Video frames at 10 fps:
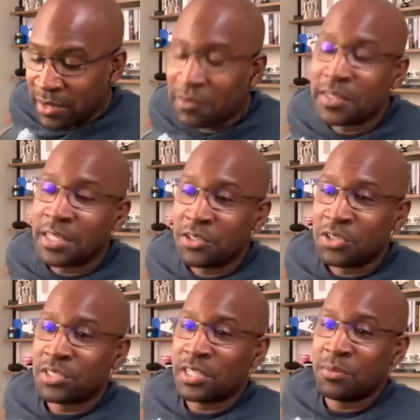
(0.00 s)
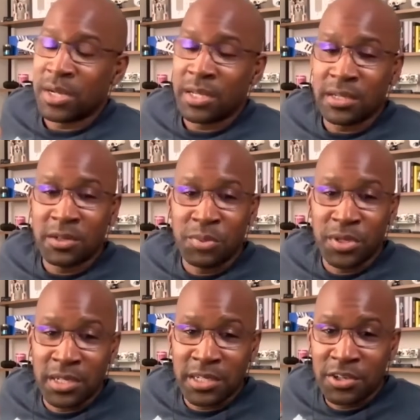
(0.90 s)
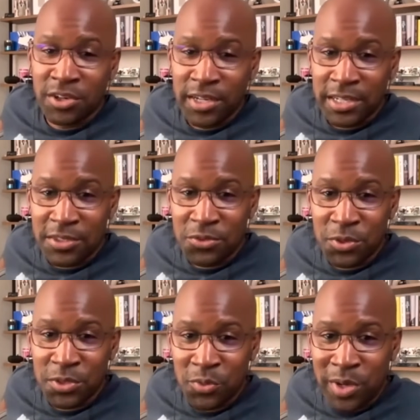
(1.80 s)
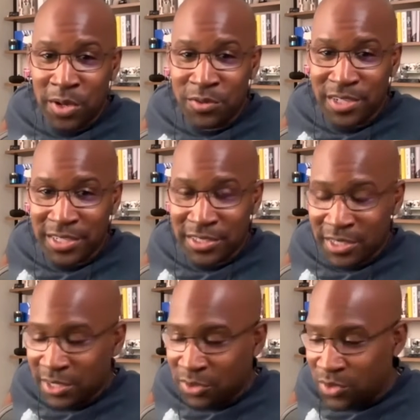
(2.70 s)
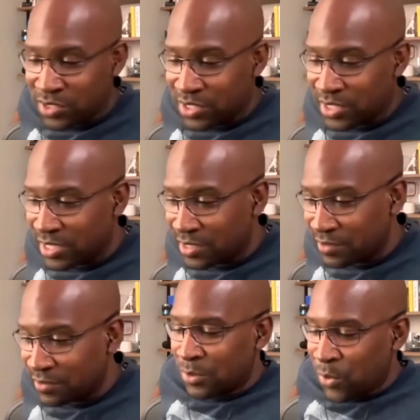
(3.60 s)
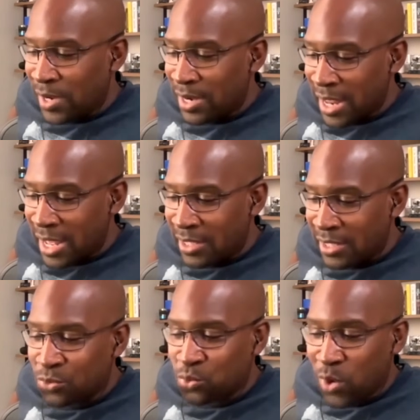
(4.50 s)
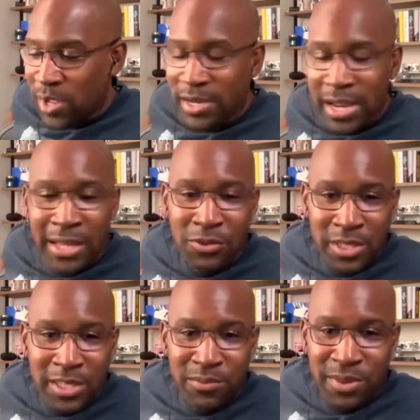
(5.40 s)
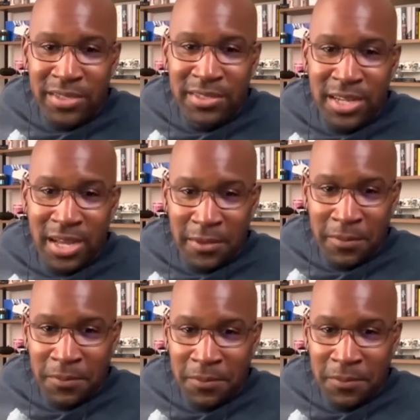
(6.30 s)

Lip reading: everything you just said, but I completely agree, and that's the reason why I was asking that question of right now the best time?